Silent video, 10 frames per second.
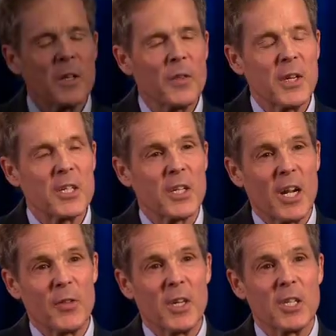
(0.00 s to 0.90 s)
of the things that
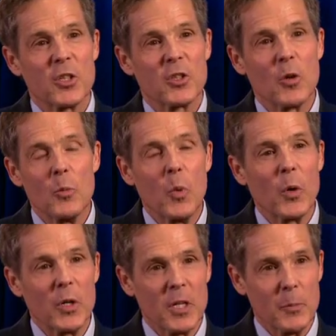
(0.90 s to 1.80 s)
I think is so
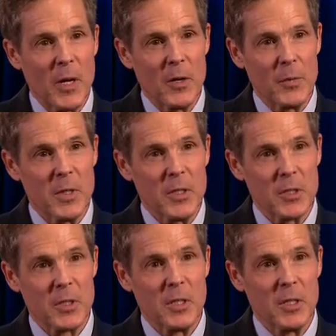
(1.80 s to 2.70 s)
important about
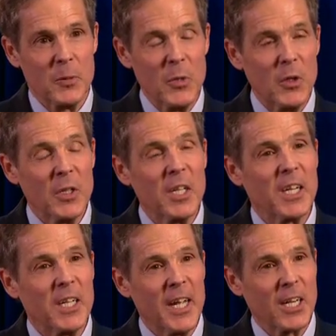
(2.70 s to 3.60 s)
this Community
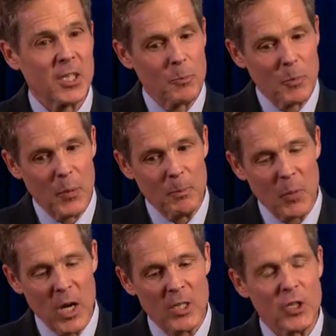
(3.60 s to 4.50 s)
Connect
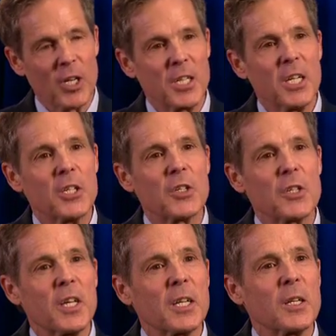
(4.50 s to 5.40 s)
project
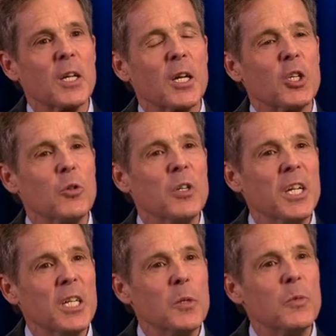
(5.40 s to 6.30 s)
is that you
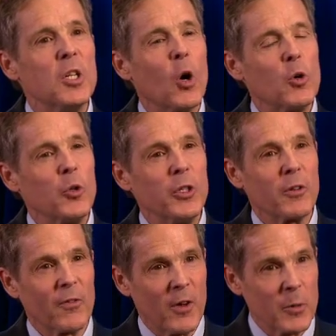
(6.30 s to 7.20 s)
need to know who
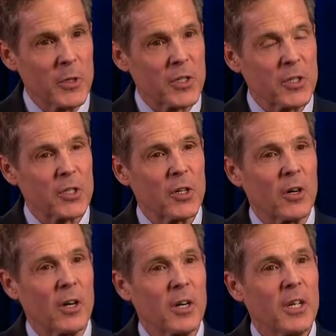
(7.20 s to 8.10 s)
your pharmacists
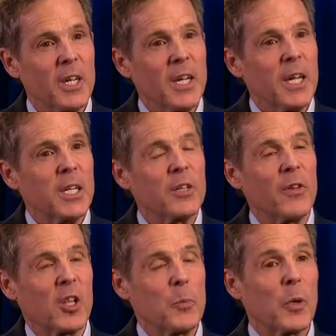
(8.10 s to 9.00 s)
are,
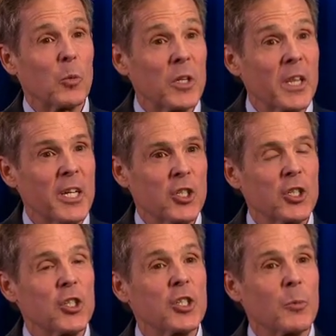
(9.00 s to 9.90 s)
develop a
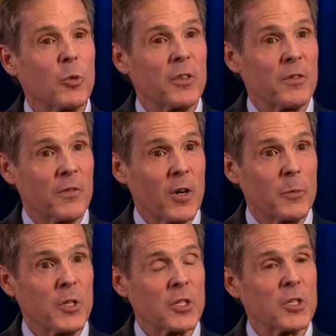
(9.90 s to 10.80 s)
relationship with the
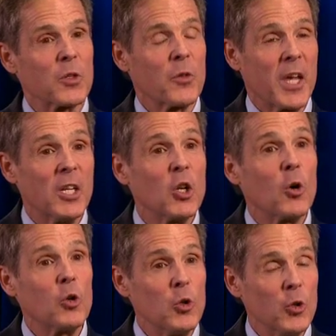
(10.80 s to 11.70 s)
pharmacist so they
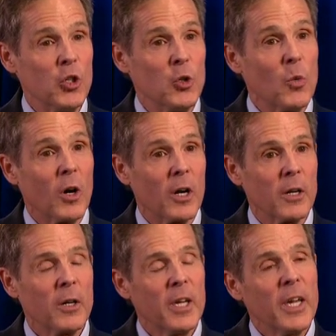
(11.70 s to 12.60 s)
know who you are,